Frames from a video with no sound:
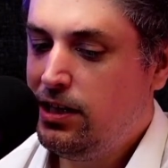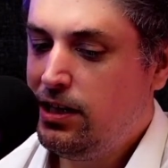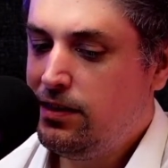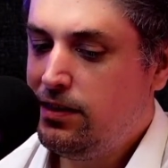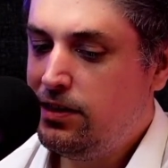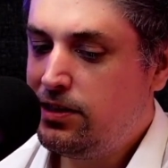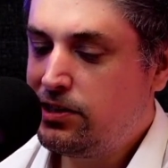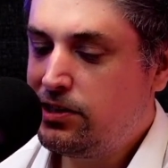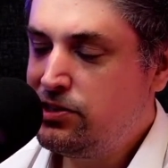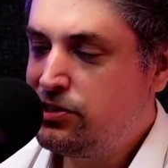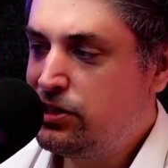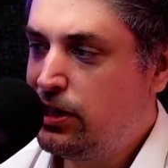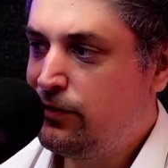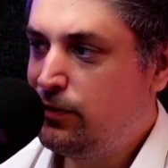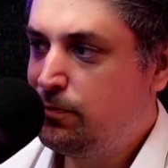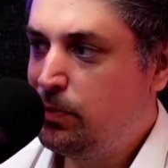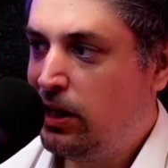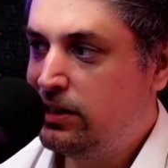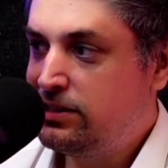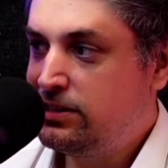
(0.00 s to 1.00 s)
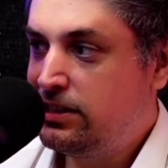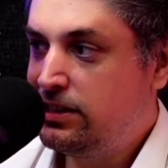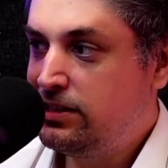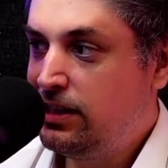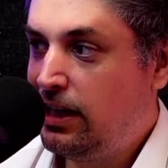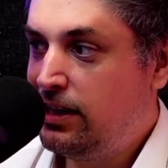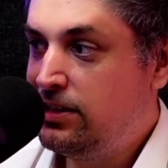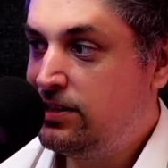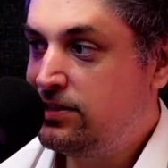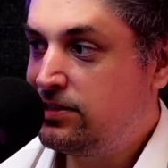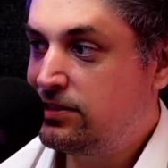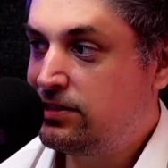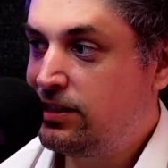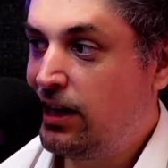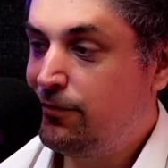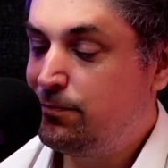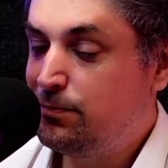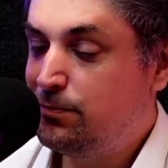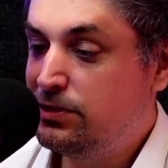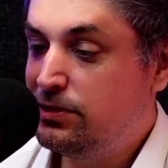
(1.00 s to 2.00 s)
that the Conservative Party and this
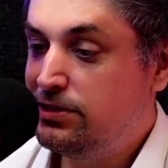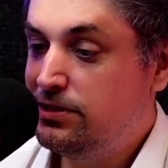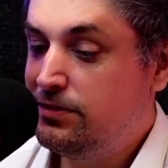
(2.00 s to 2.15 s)
government